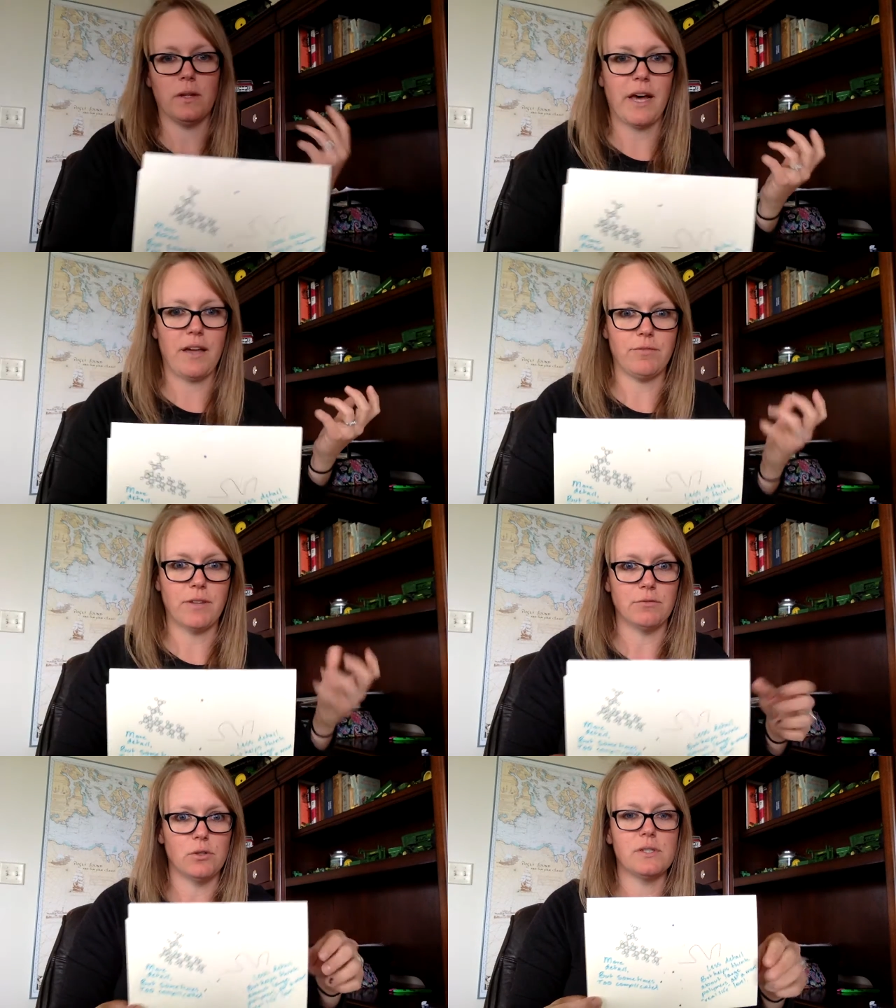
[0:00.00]
life
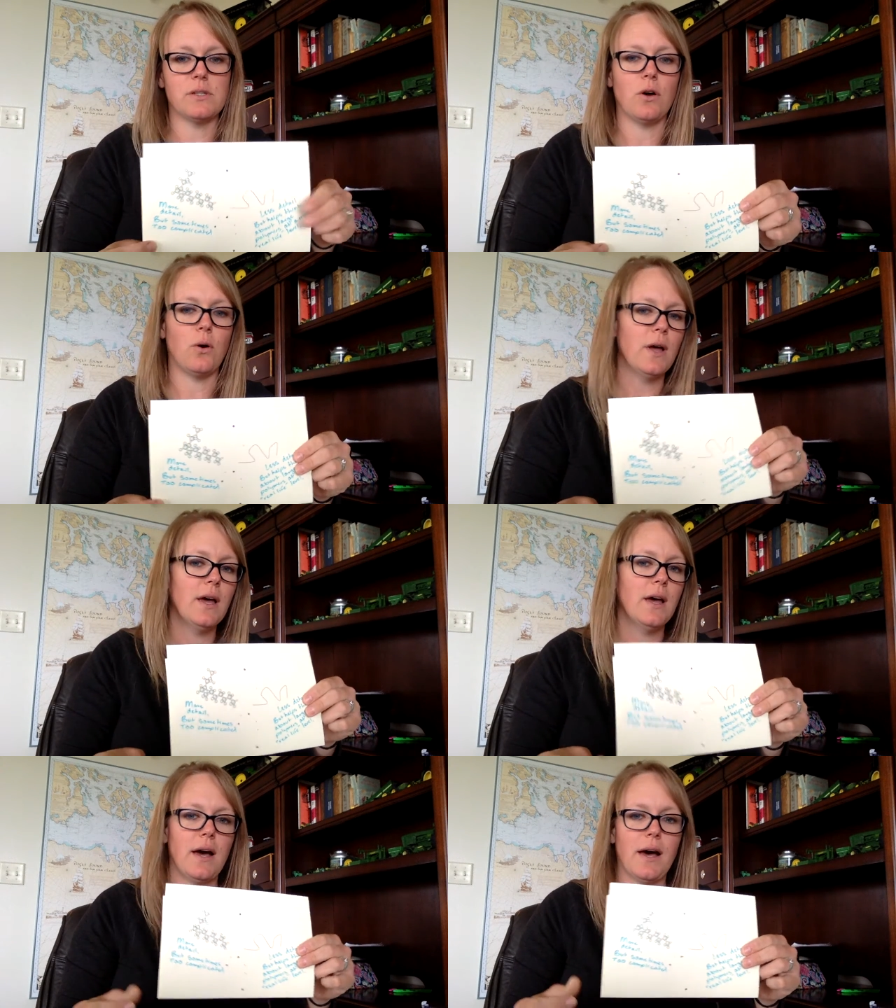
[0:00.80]
level. So
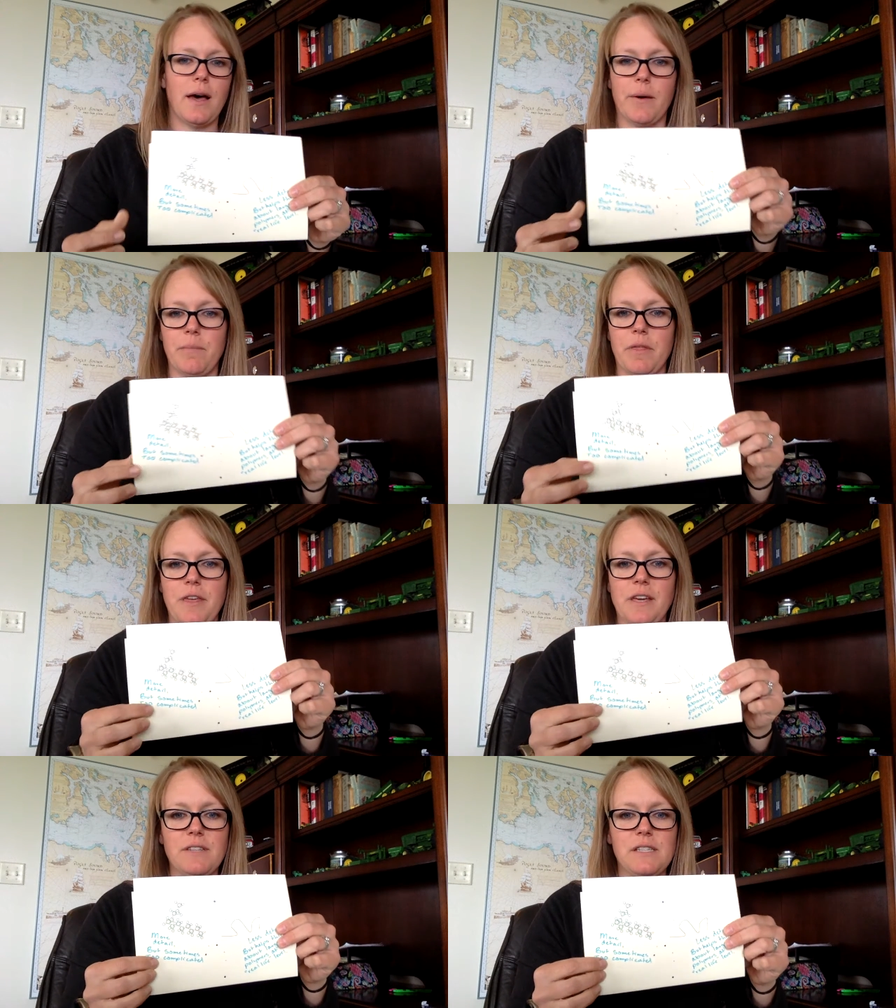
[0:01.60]

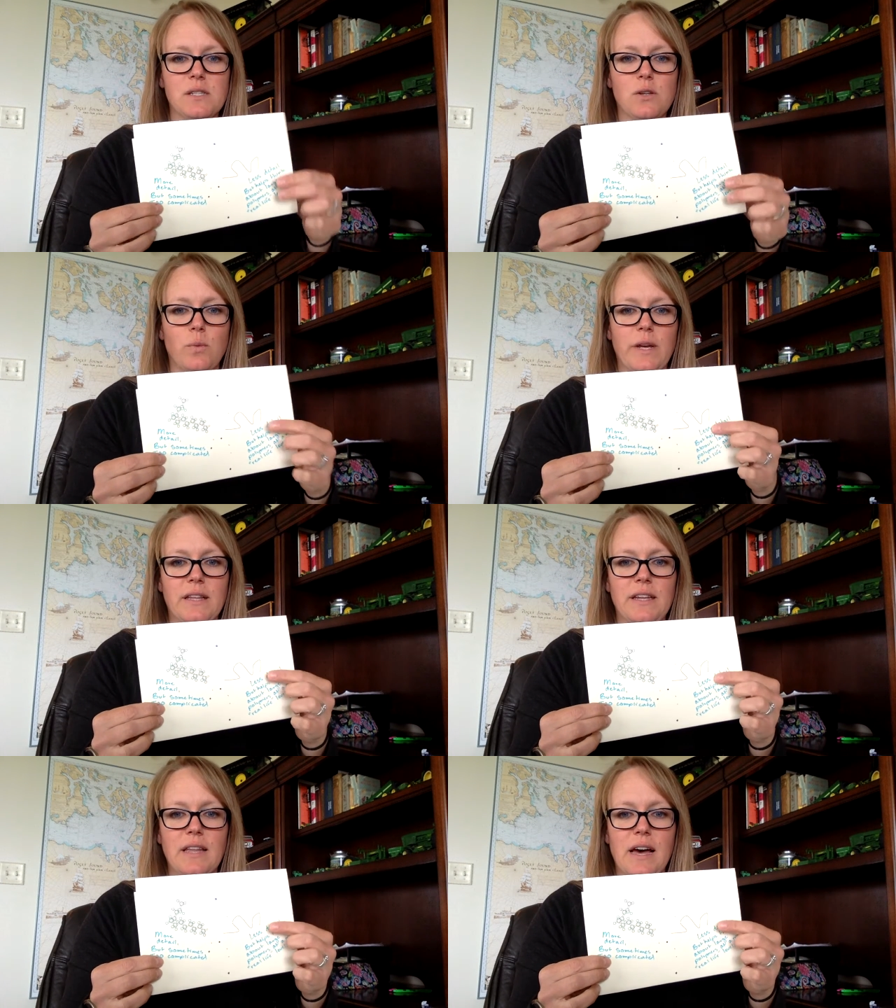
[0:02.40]
think of the
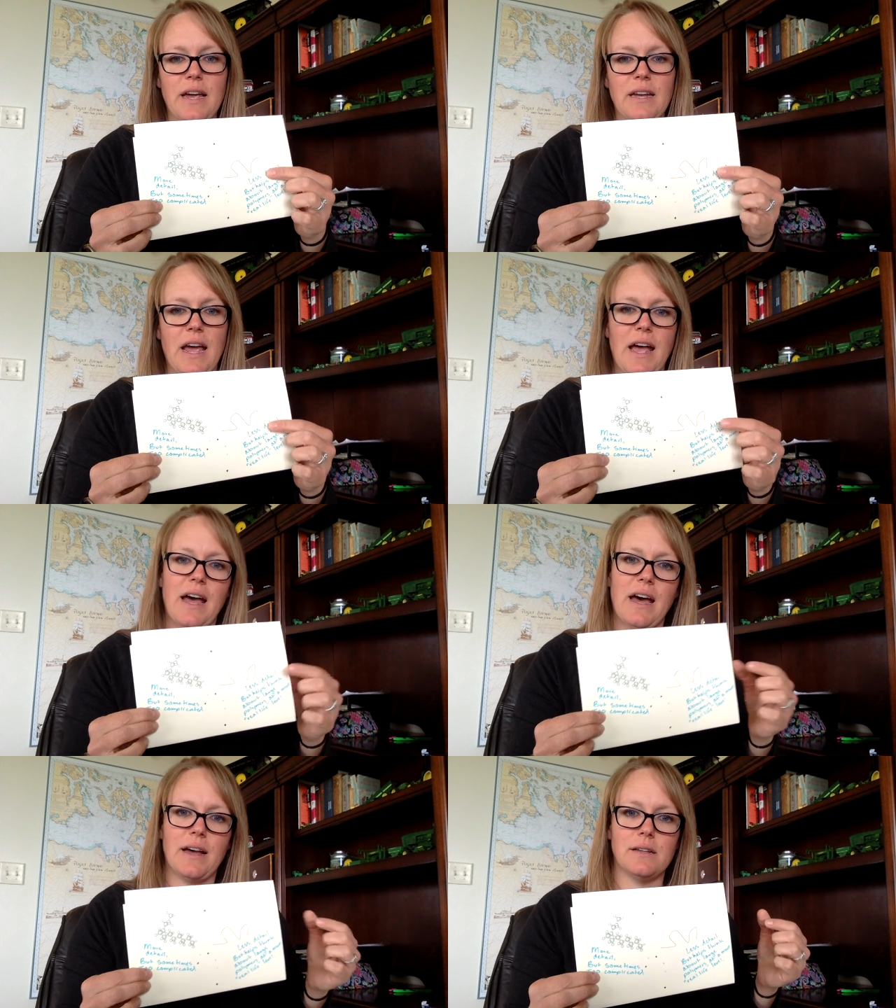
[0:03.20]
squiggly line
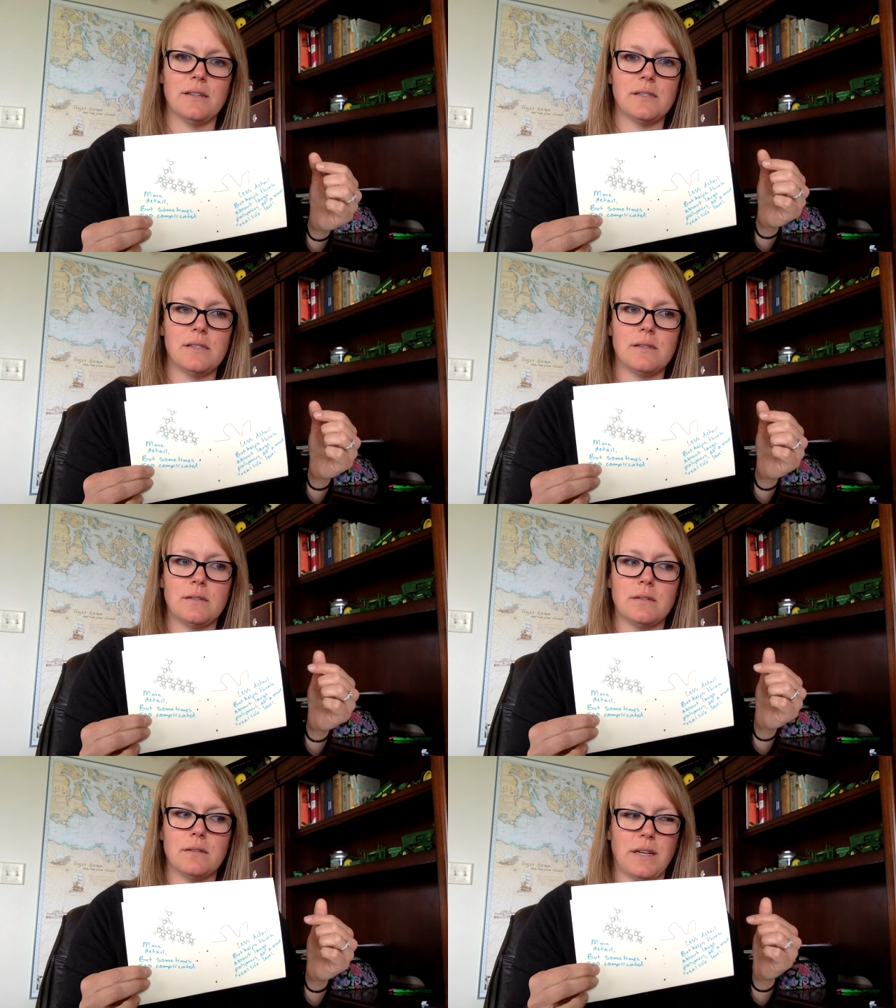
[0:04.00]
as
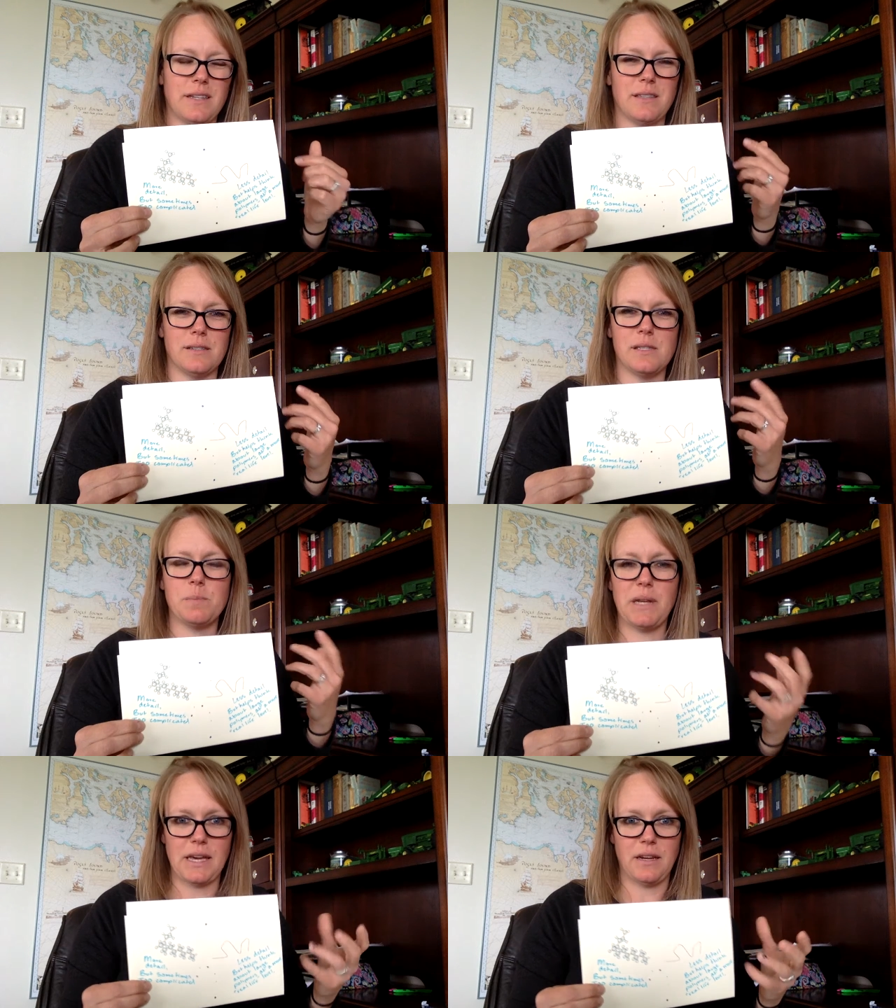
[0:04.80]
like the
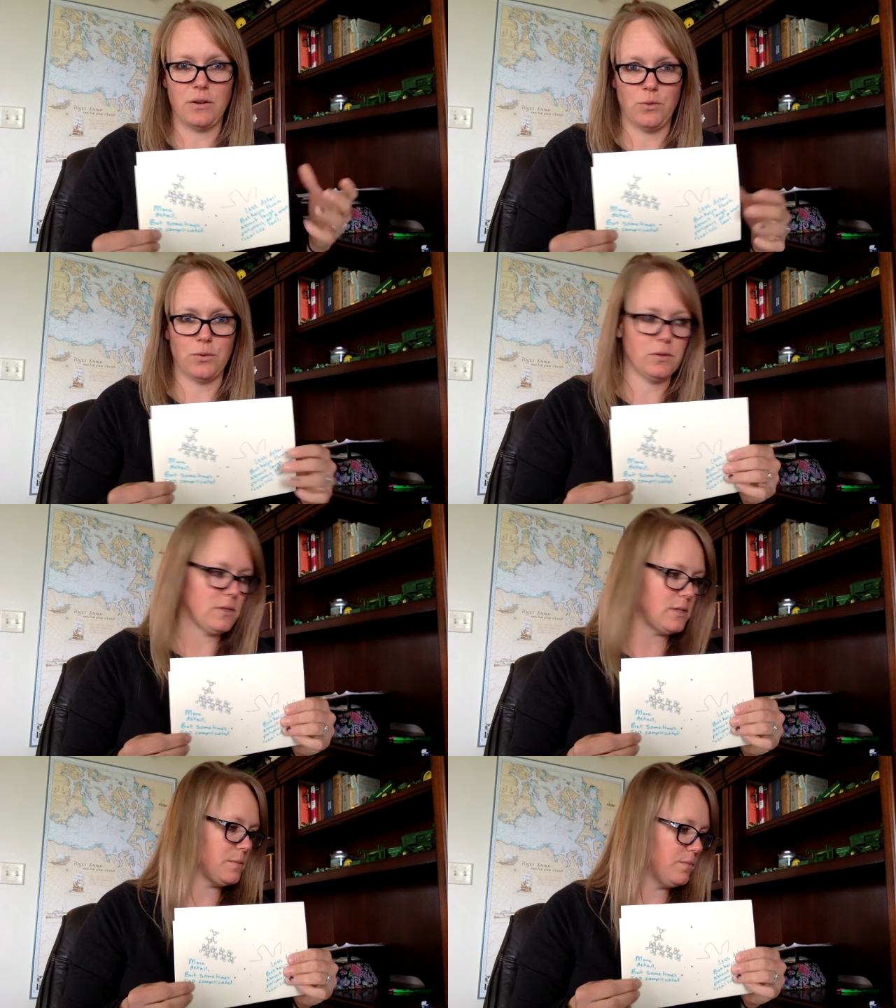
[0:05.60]
spaghetti
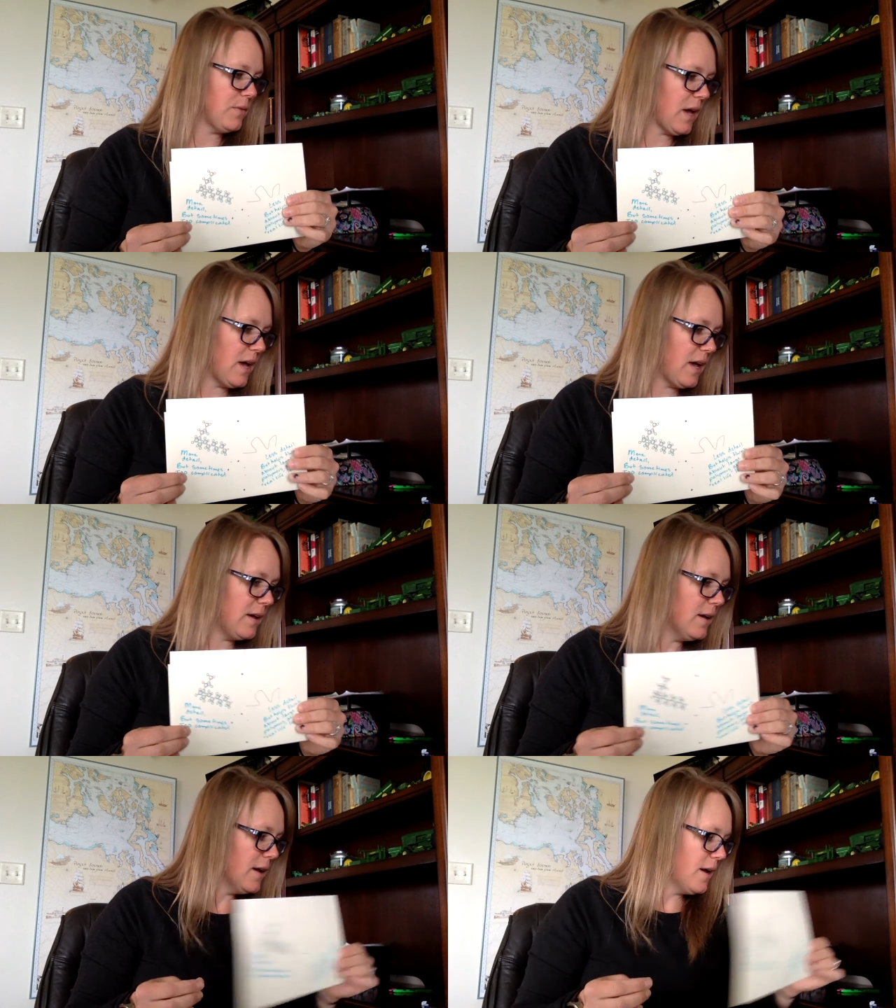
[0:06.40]
noodles, okay?